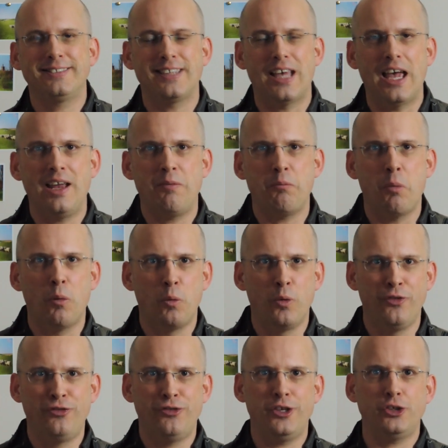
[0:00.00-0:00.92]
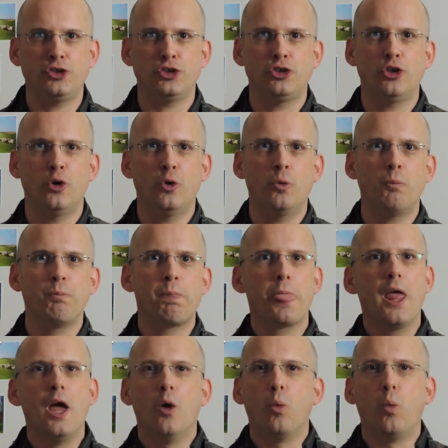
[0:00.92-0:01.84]
same with digital.
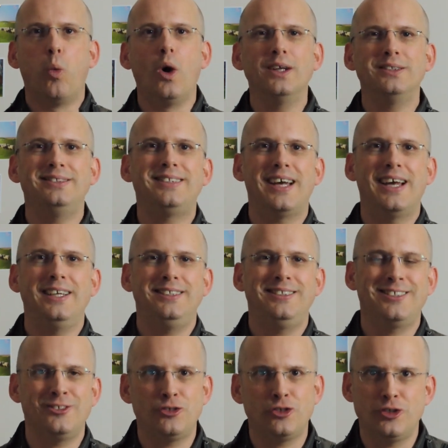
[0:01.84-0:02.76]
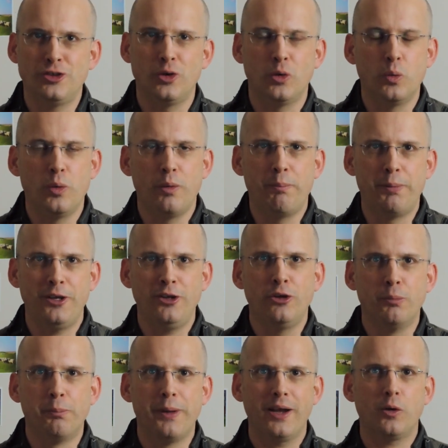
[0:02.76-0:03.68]
One day digital will be
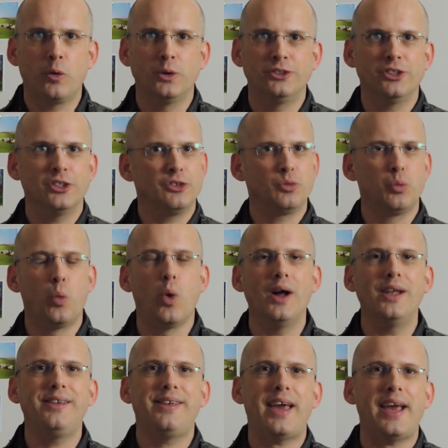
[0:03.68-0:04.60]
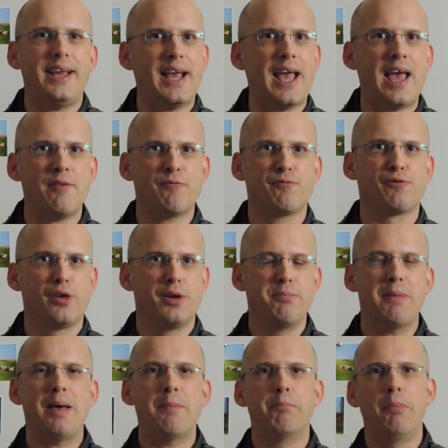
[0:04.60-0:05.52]
ubiquitous. One day every
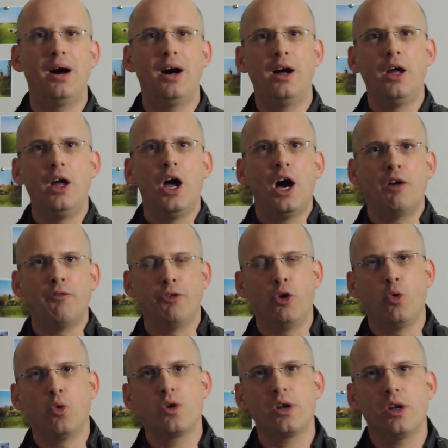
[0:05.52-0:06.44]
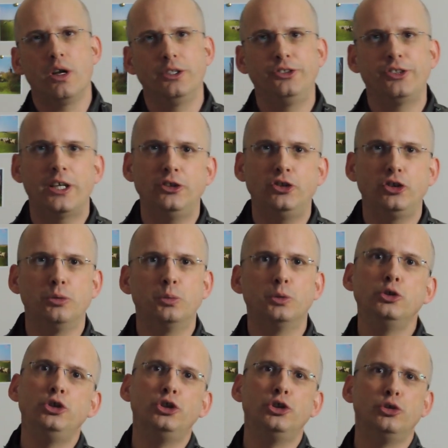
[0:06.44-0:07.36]
member of an organization
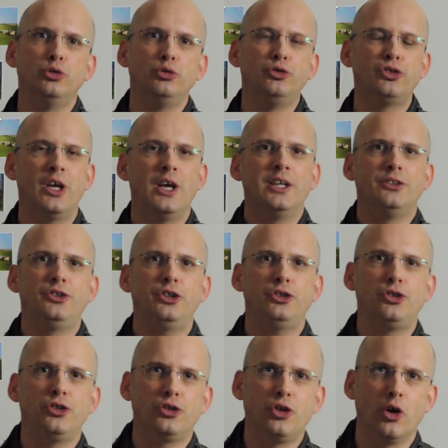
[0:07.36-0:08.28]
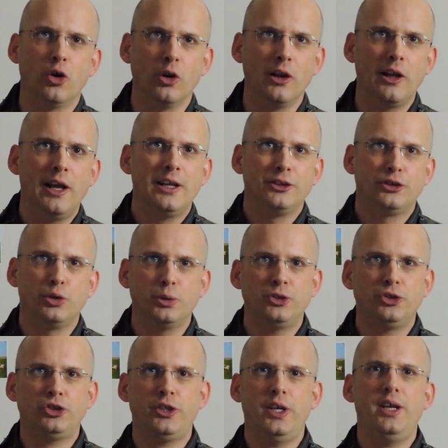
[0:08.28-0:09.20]
will use digital to
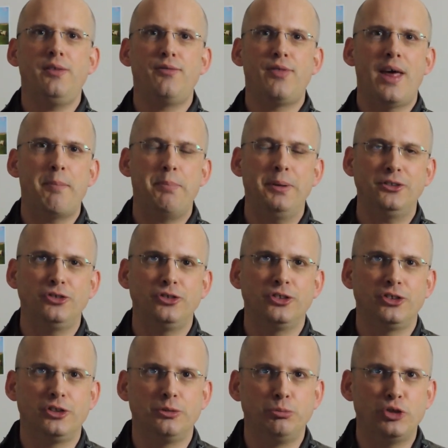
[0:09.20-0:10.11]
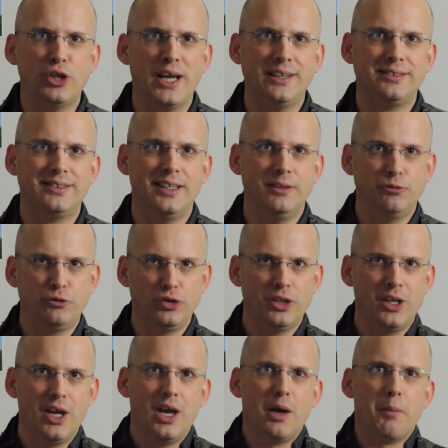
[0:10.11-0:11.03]
achieve their business objectives.